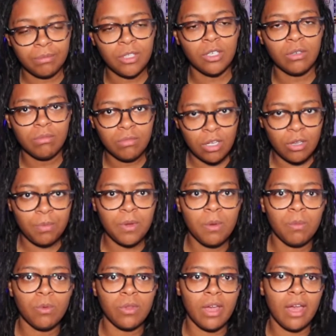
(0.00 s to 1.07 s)
you know other
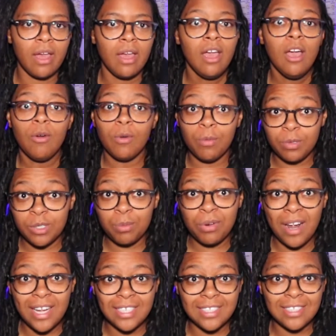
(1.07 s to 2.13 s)
people that were
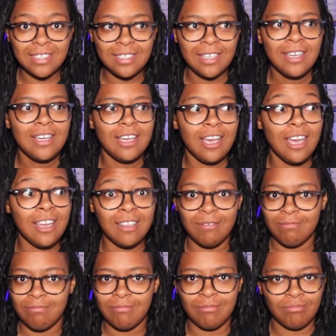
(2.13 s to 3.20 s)
surprising and